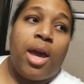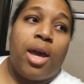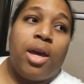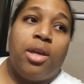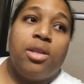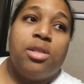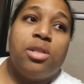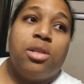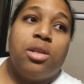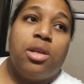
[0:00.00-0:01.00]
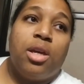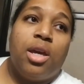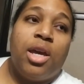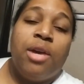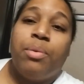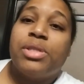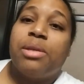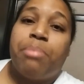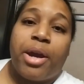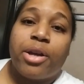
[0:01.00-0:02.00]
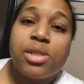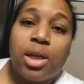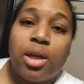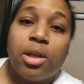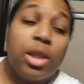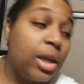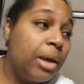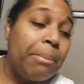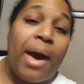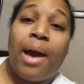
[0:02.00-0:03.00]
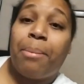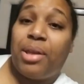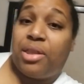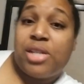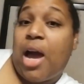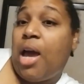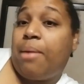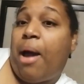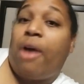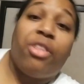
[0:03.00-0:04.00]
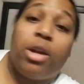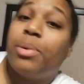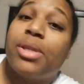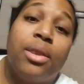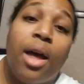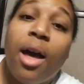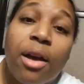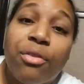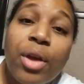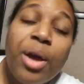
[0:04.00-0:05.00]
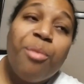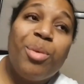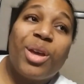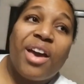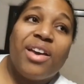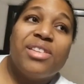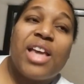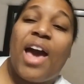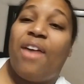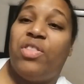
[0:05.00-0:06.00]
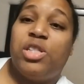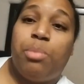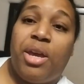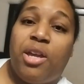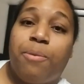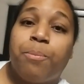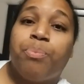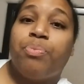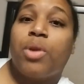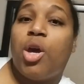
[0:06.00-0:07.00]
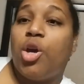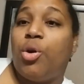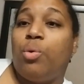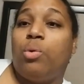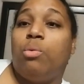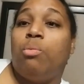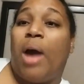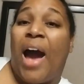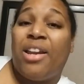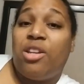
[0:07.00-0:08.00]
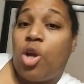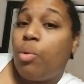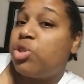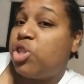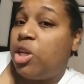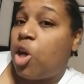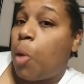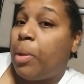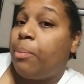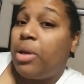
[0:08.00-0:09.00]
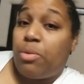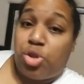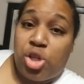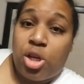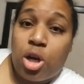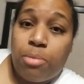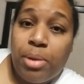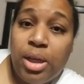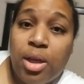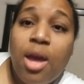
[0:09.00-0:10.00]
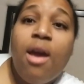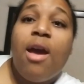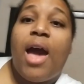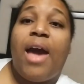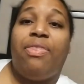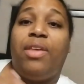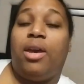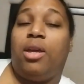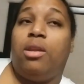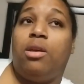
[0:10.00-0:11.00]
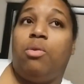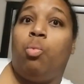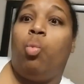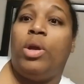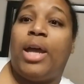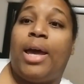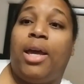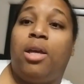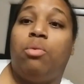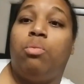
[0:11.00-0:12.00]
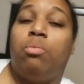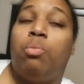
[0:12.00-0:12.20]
and it was embarrassing looking back. But at the time I thought I was in love because I had this man who I didn't know was cheating on me, but he was cheating on me. And then when I